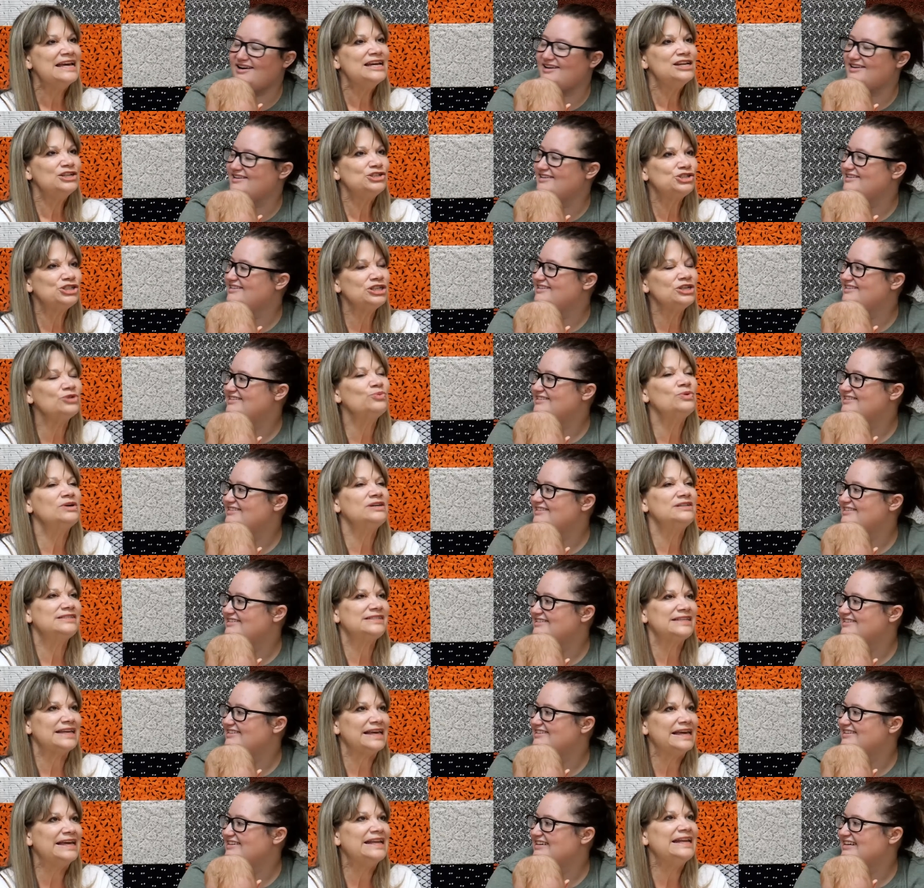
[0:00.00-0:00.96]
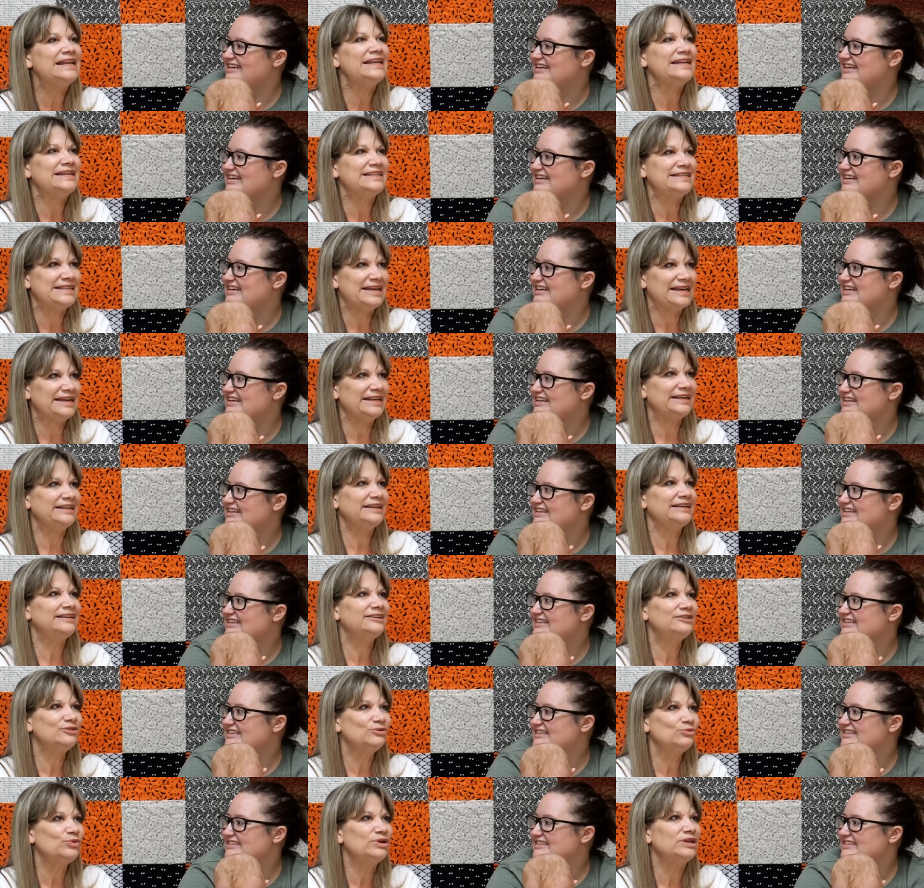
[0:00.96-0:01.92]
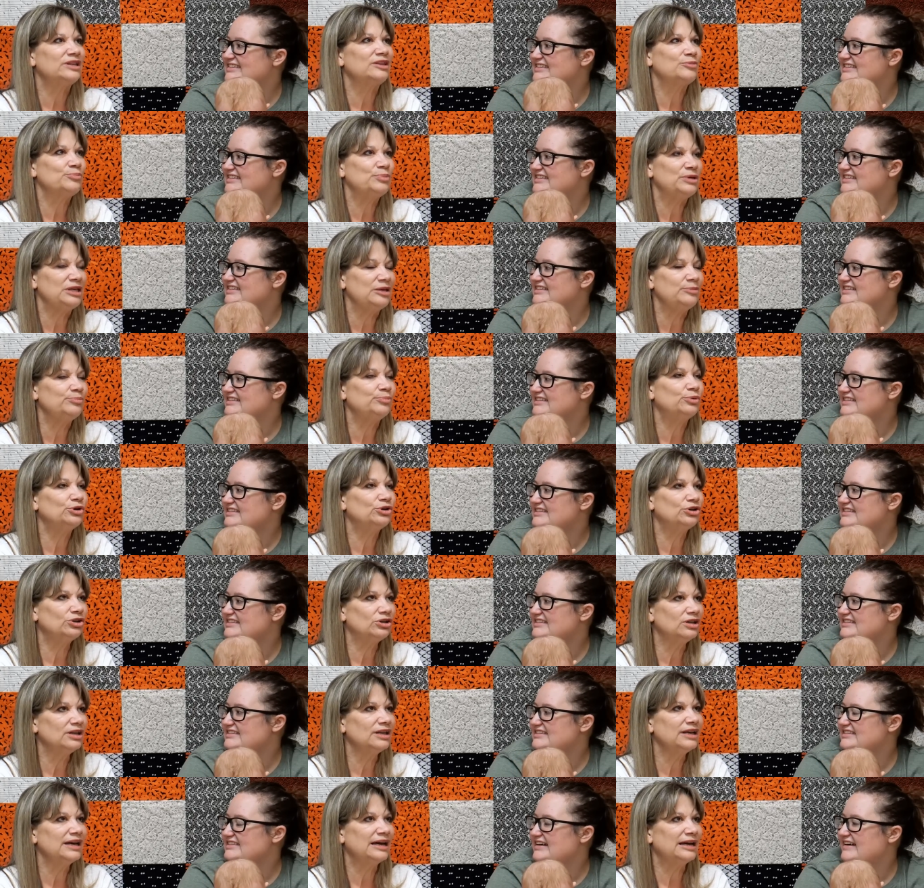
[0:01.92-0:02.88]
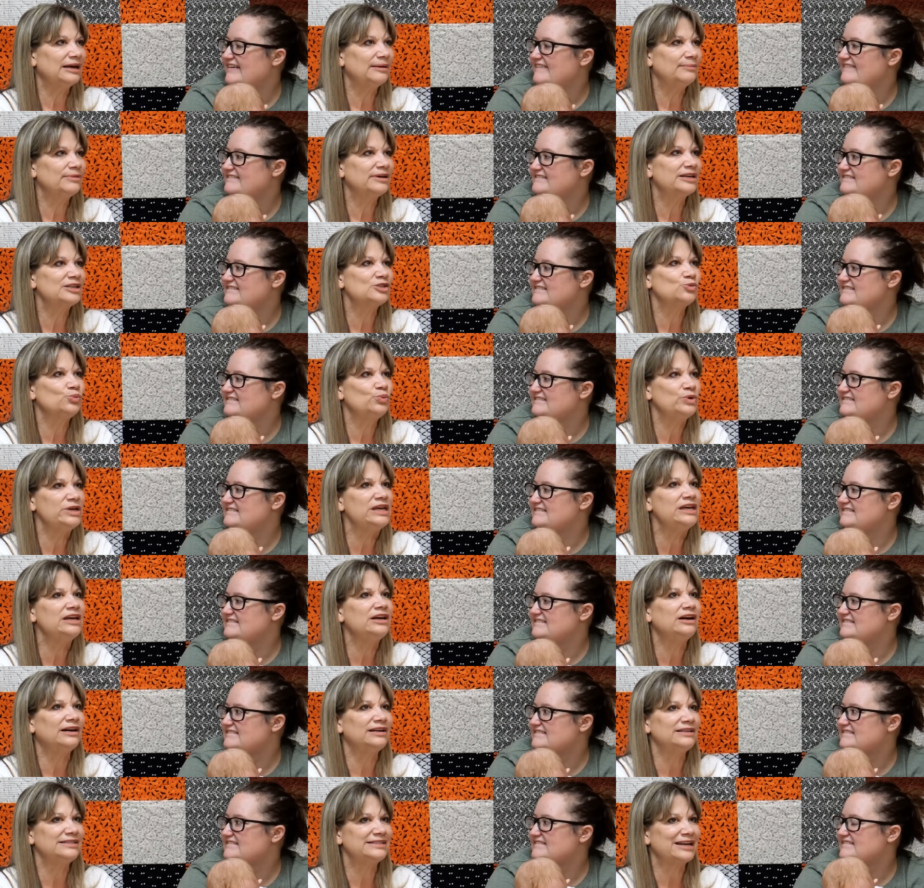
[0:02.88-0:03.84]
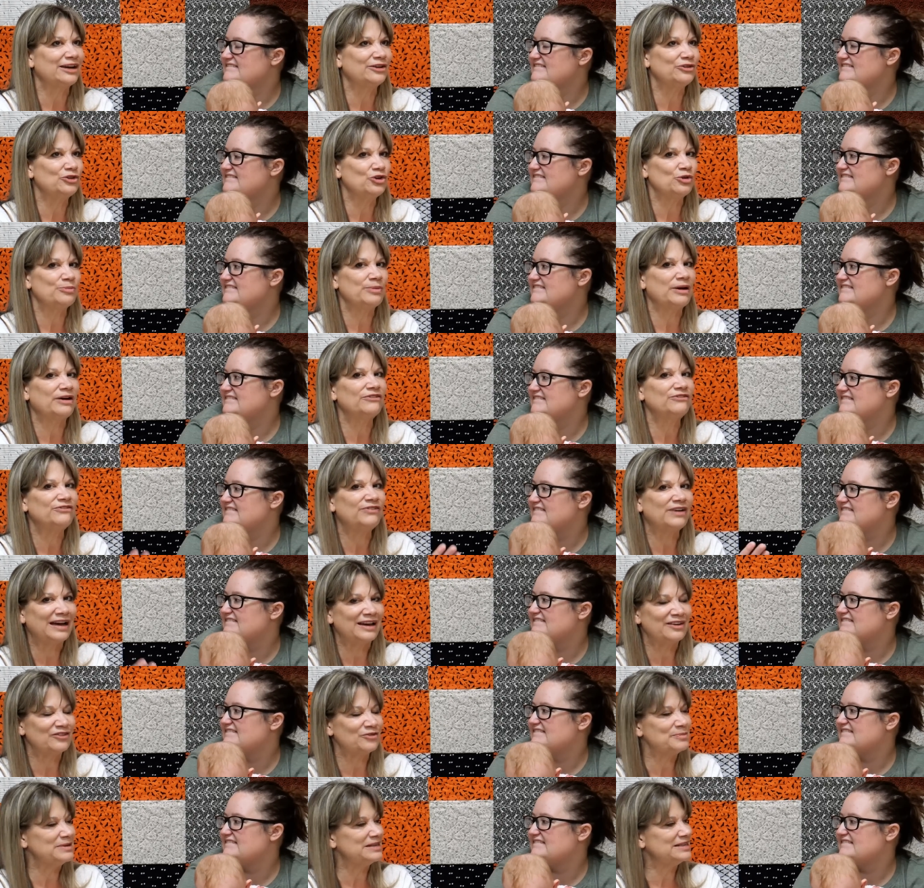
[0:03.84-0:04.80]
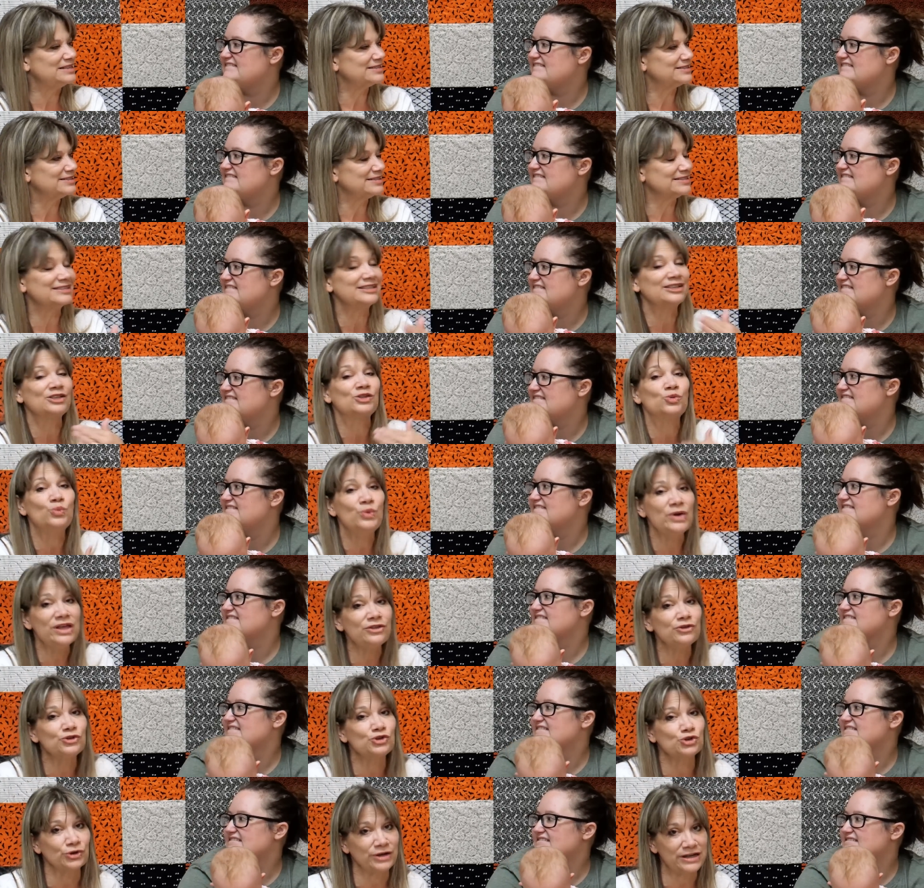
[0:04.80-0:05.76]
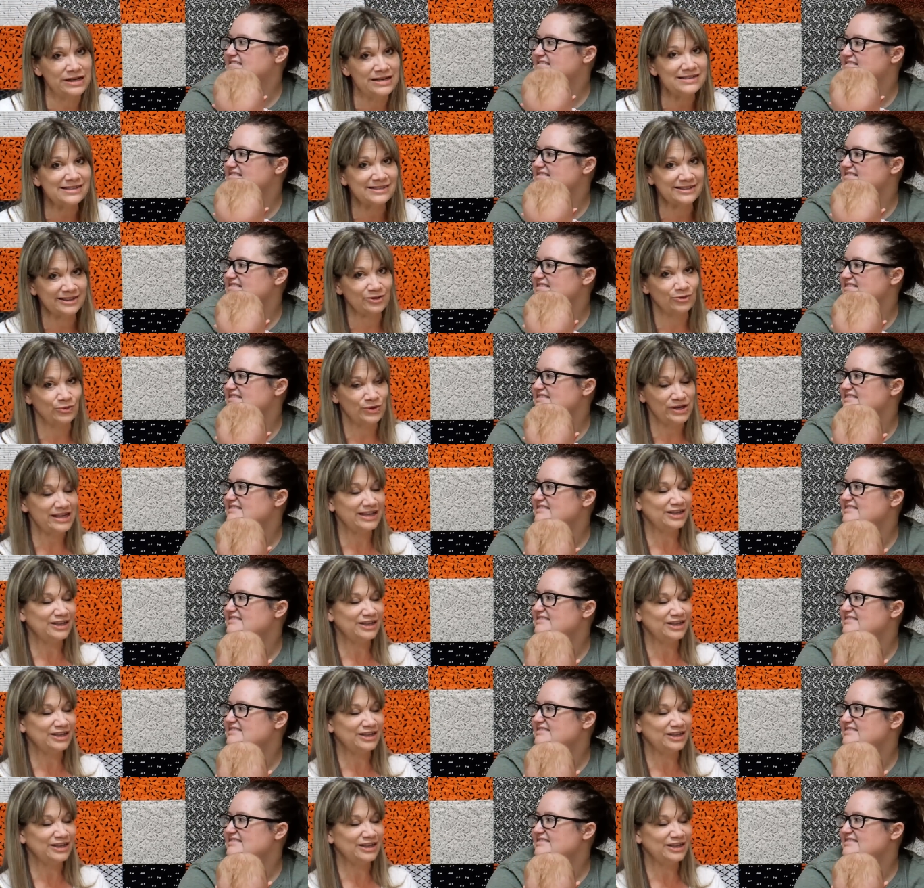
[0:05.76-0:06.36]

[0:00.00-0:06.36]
Speaker 1: she was inundated with people because um, we got down there about five minutes to six with Tracy. We